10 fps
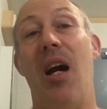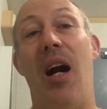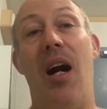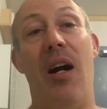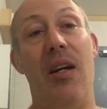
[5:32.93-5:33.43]

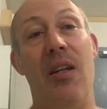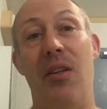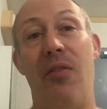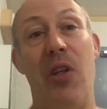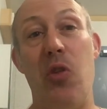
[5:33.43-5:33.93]
uh, in
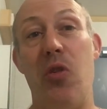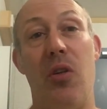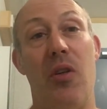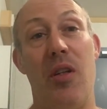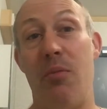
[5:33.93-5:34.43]
the
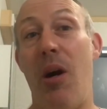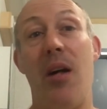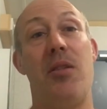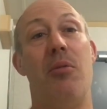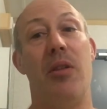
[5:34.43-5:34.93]
future. It's
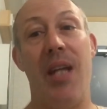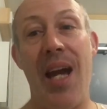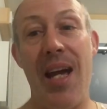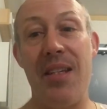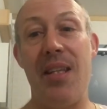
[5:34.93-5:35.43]
possible. He
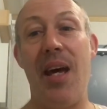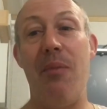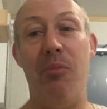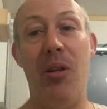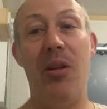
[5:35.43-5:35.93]
has that
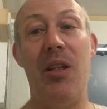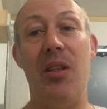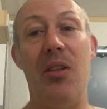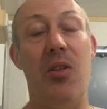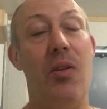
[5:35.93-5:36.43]

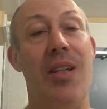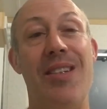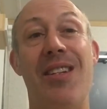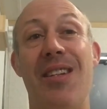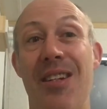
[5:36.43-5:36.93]
ability to do it.
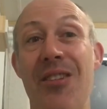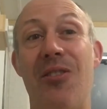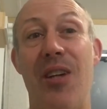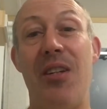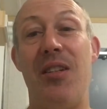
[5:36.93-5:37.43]
He's an
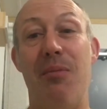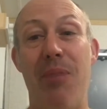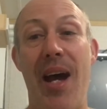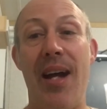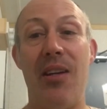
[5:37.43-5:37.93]
interesting
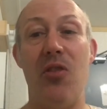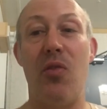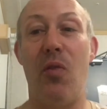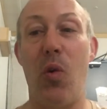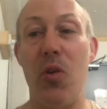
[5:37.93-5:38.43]
package
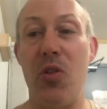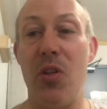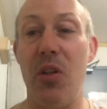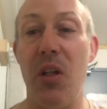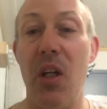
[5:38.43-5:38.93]
for
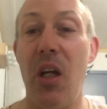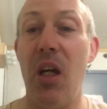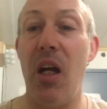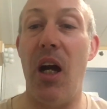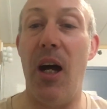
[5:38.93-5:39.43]
sure.
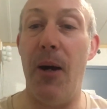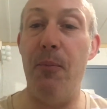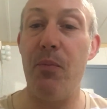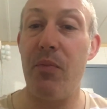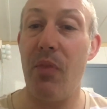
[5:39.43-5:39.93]

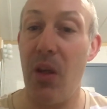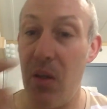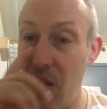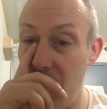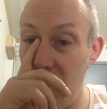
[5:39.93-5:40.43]
Um,
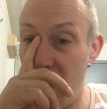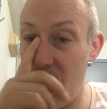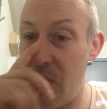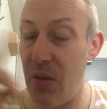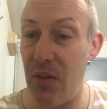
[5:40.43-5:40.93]

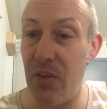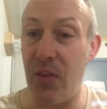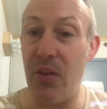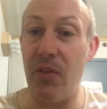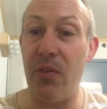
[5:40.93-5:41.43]
so
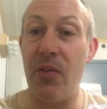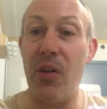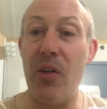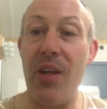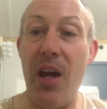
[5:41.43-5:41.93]

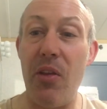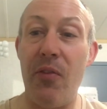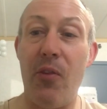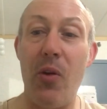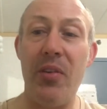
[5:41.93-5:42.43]
for now,
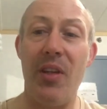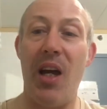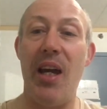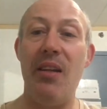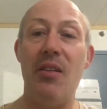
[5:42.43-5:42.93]
the fourth
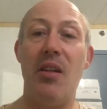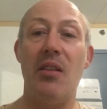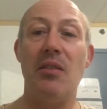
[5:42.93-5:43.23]
line,